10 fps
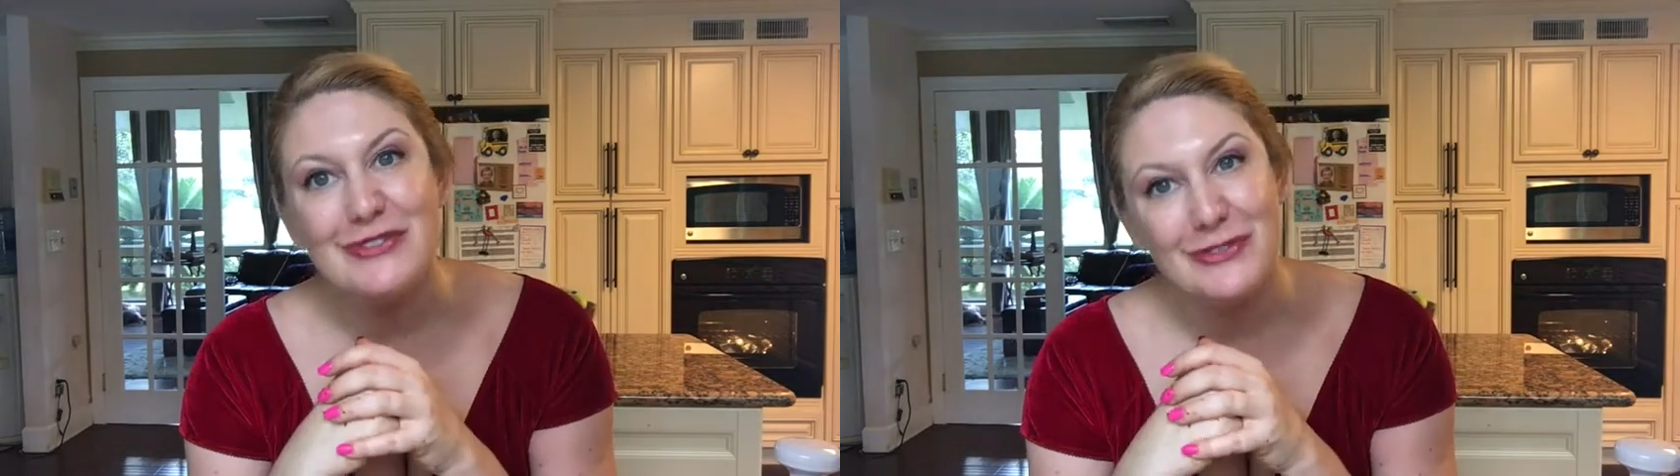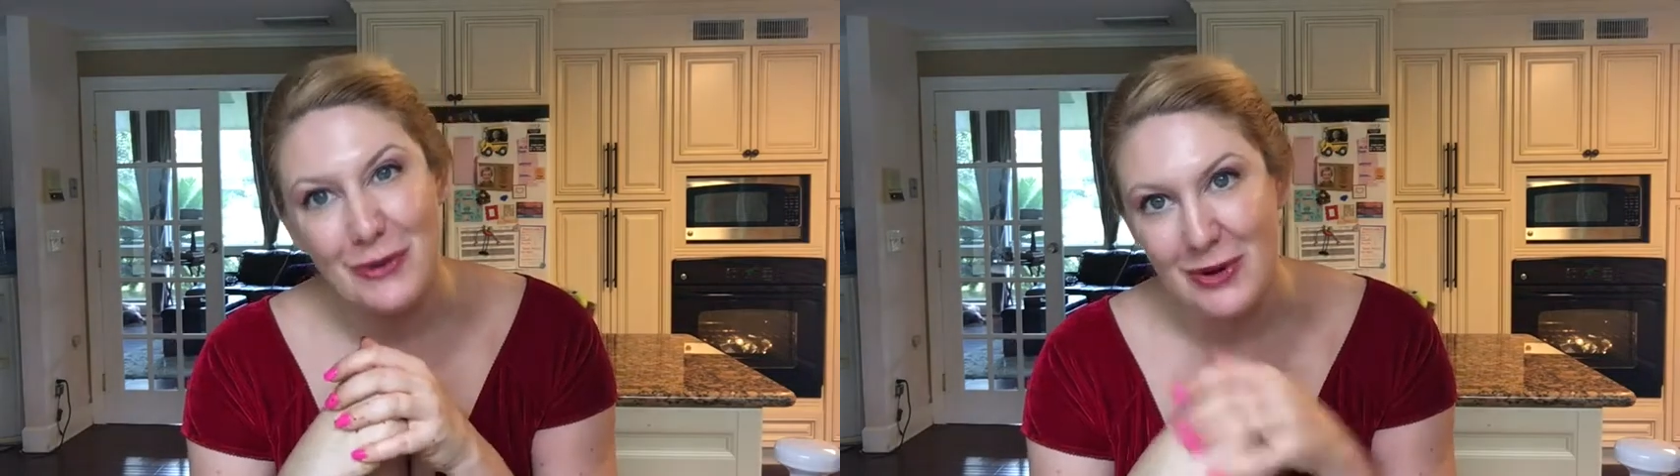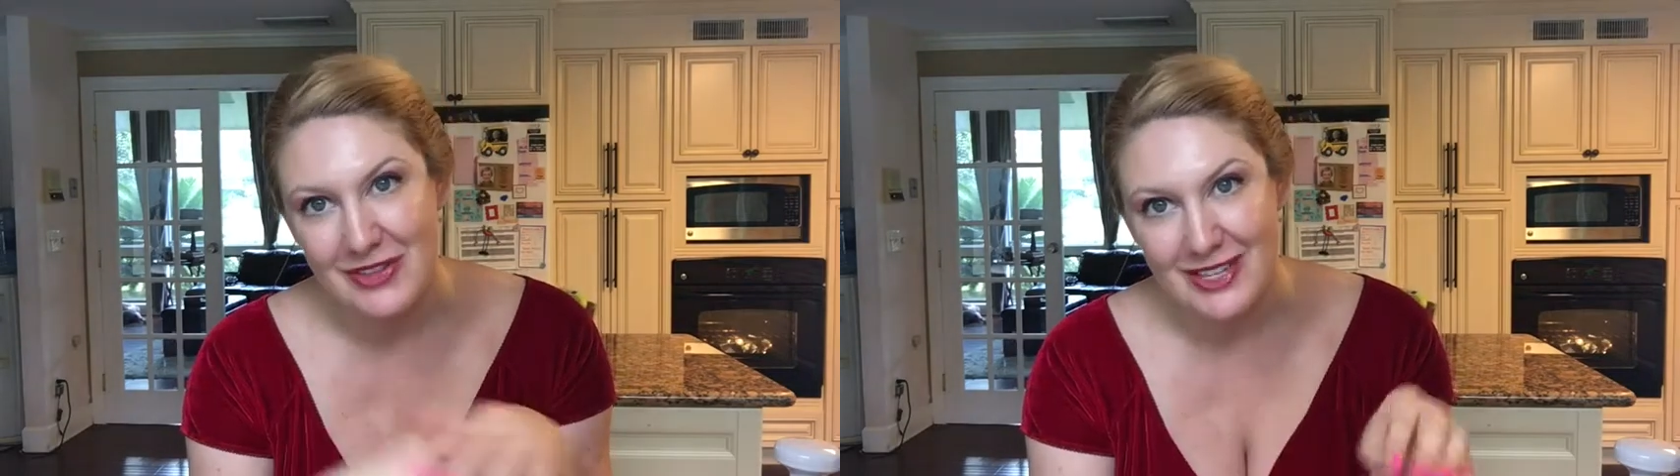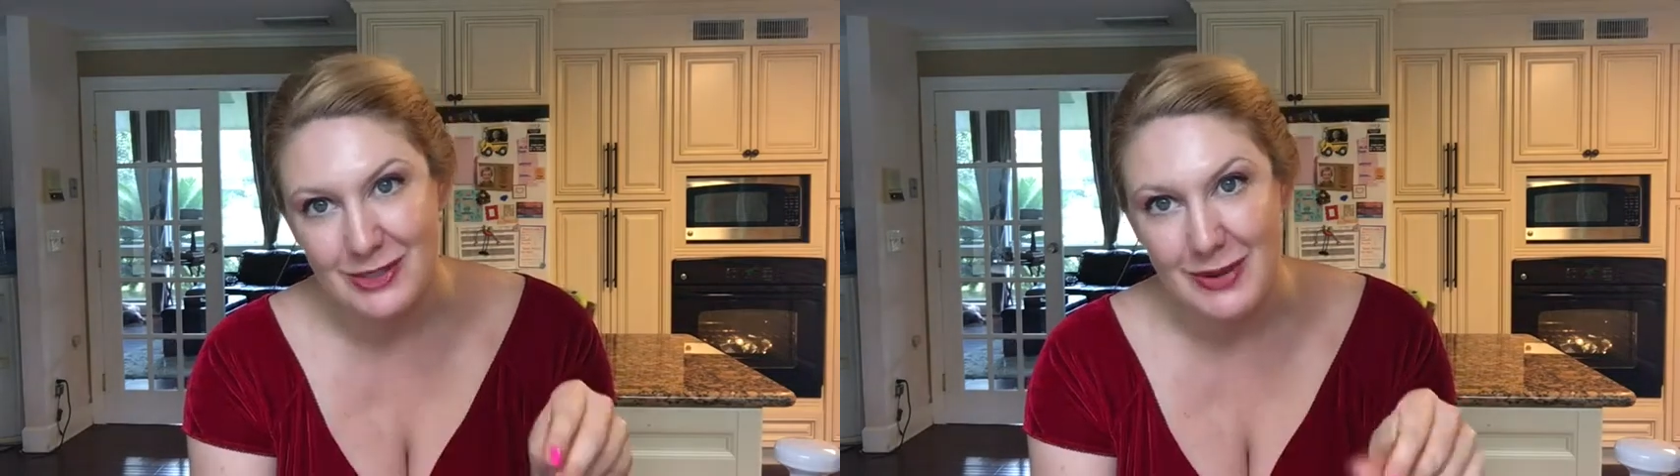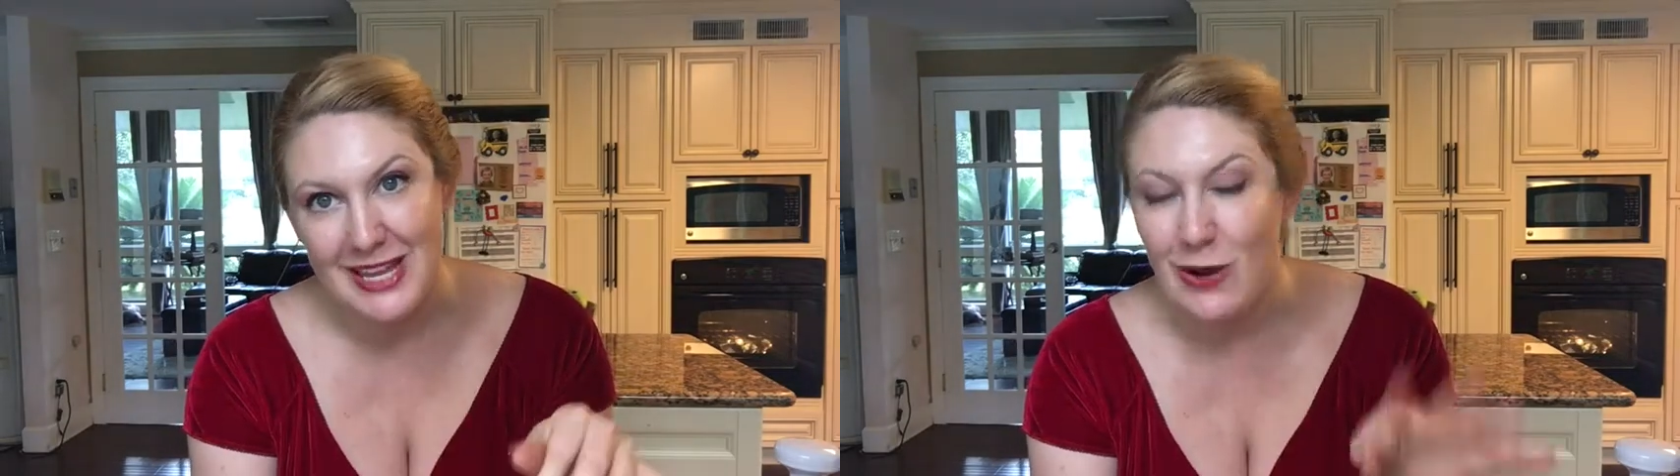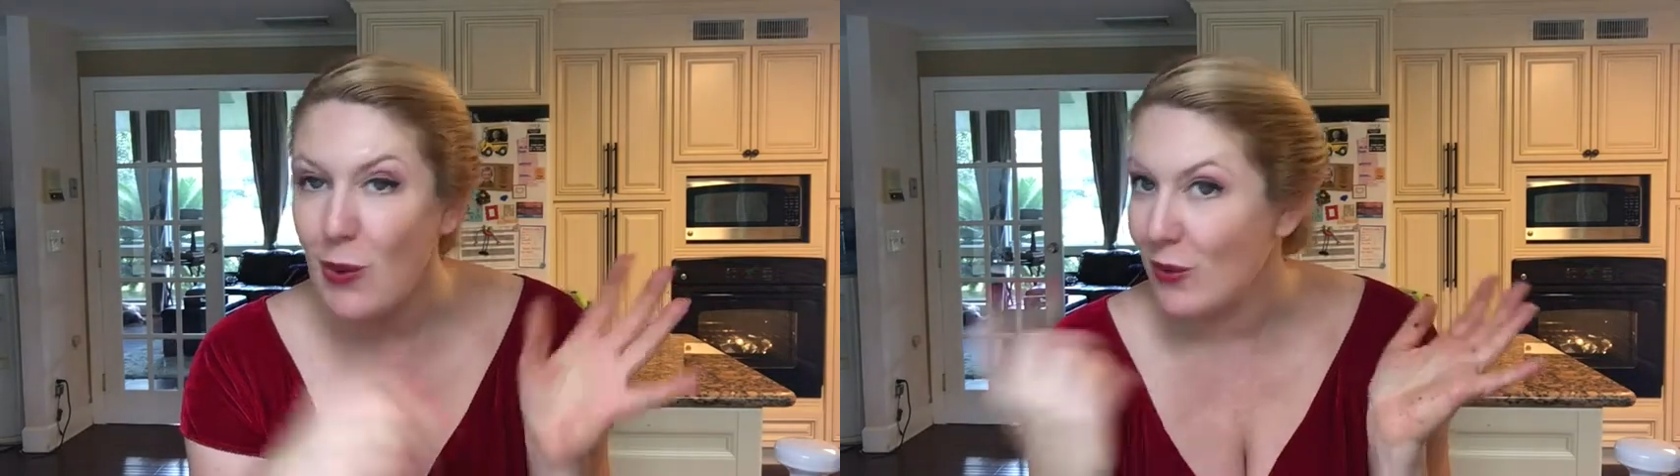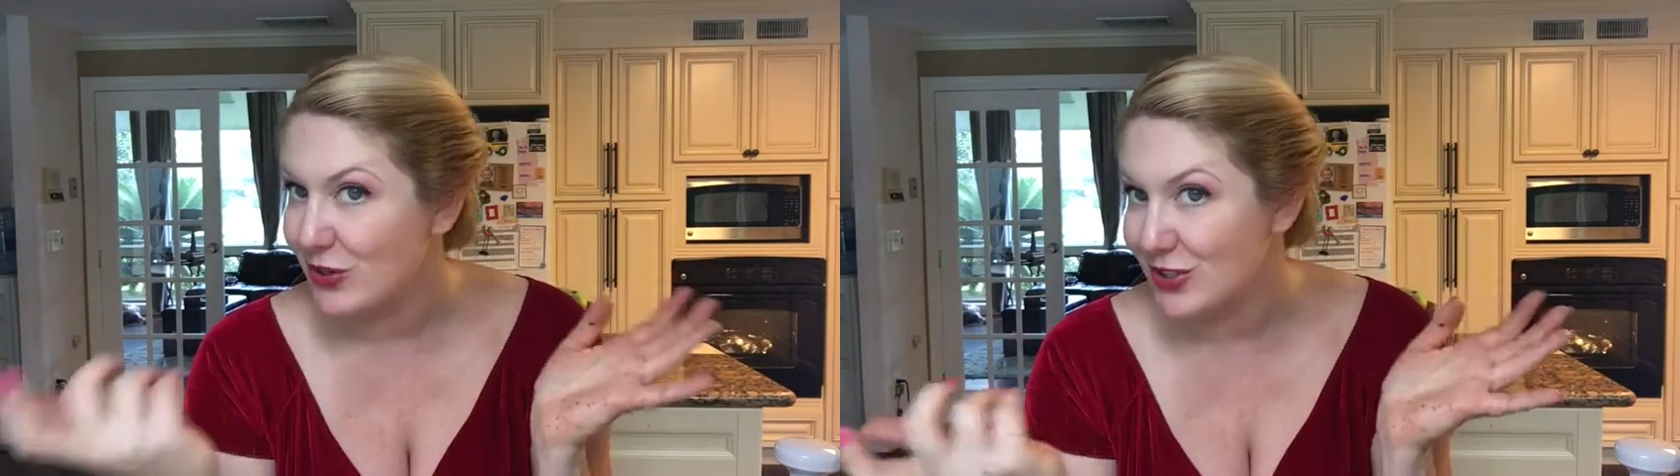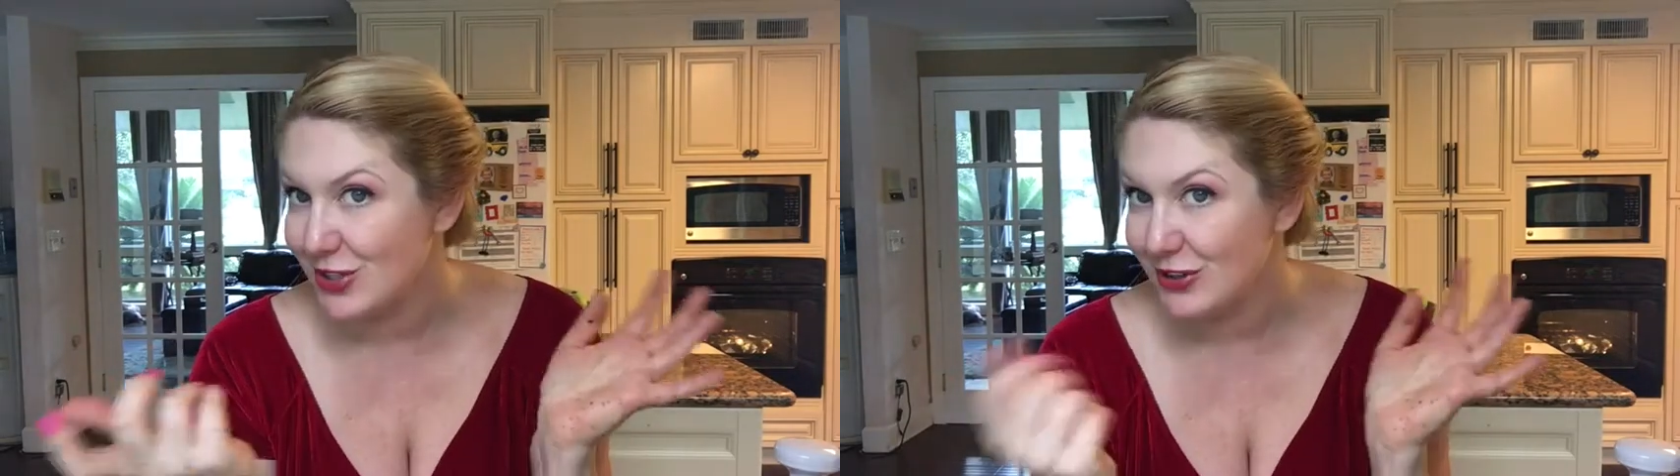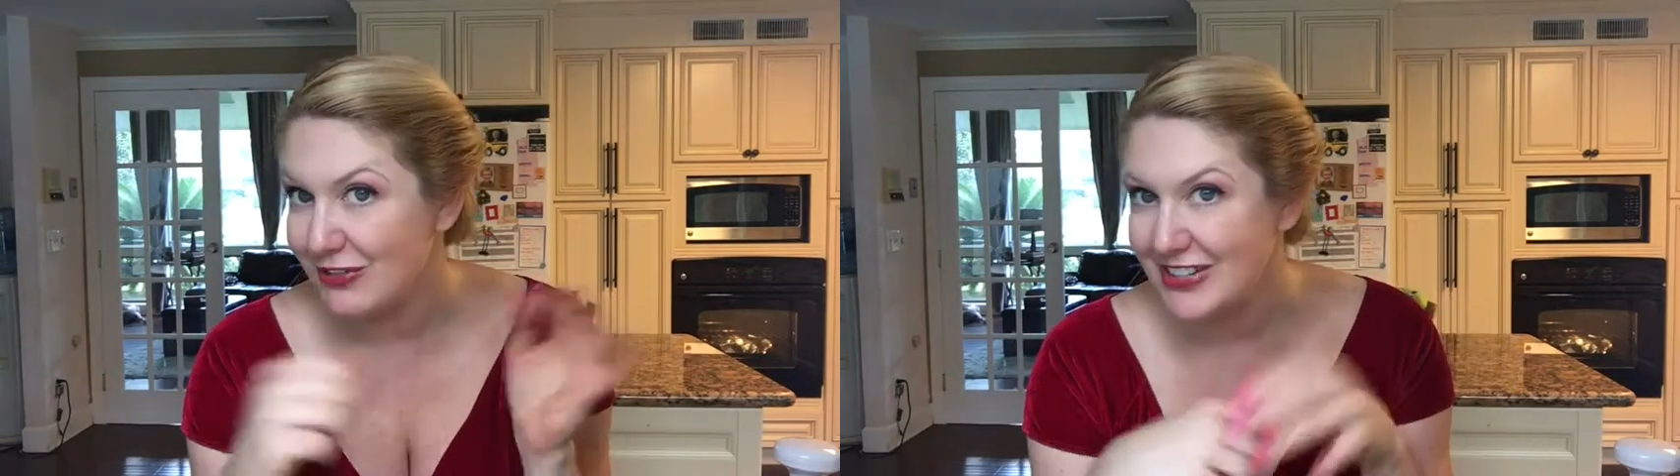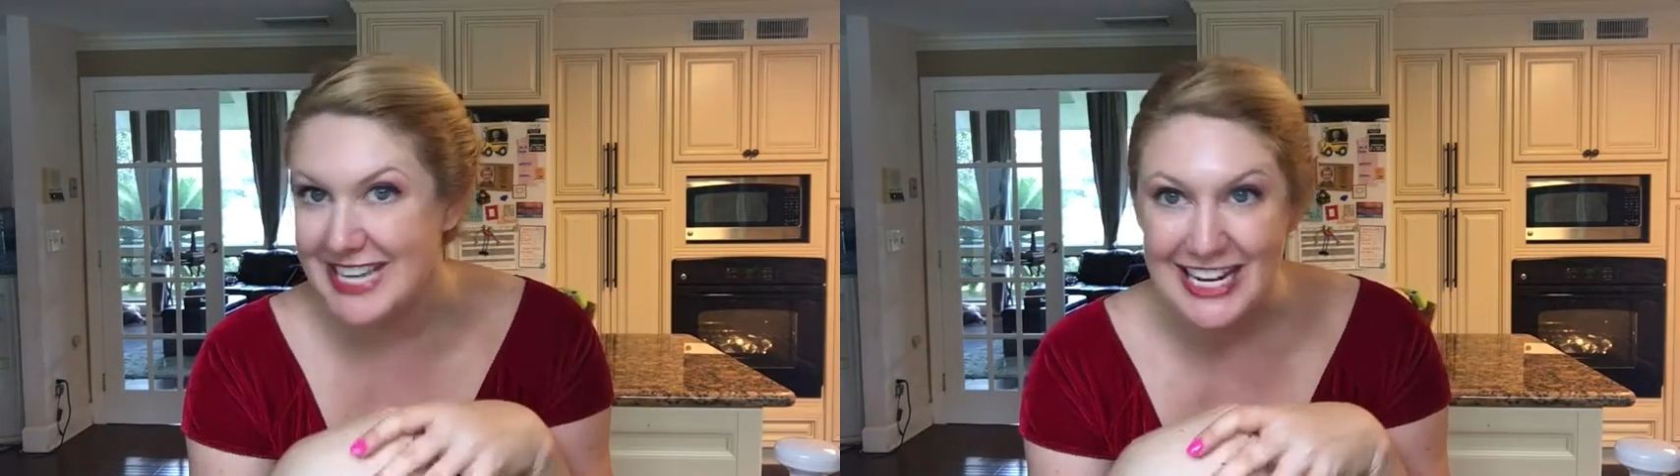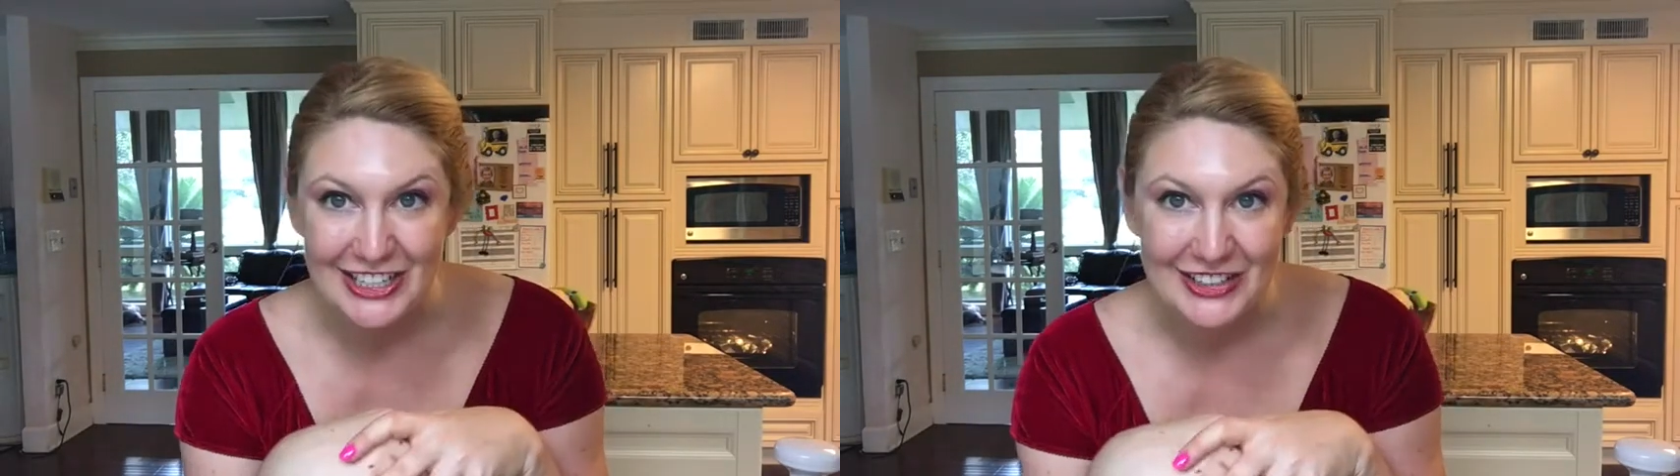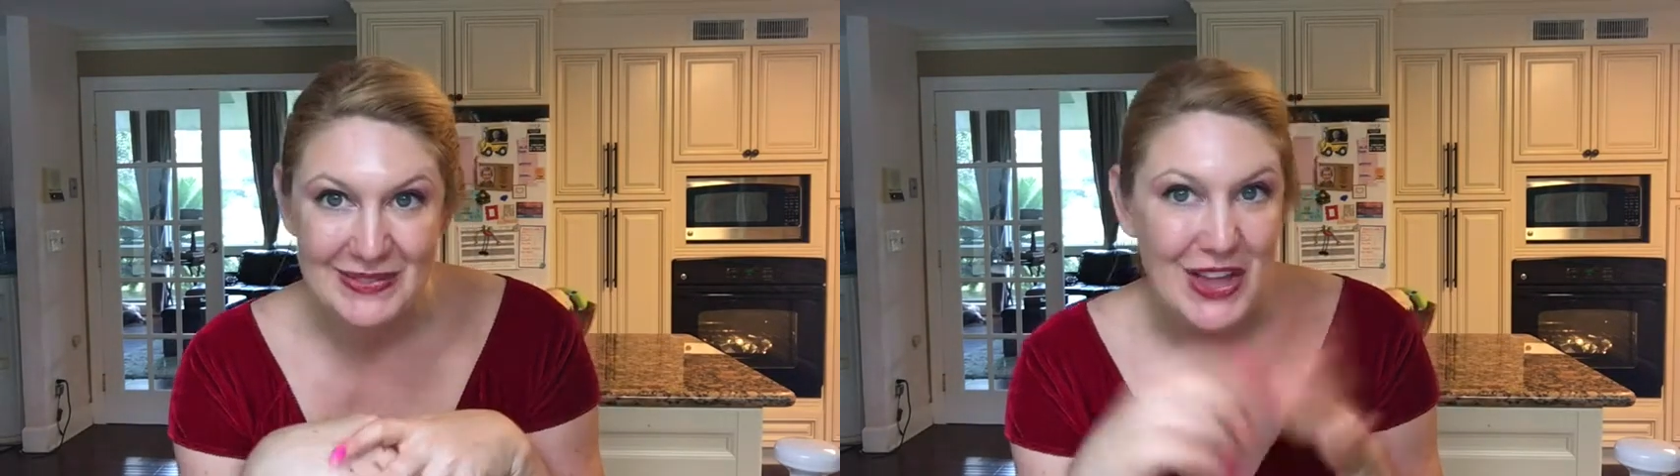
for this week or to serve for dinner.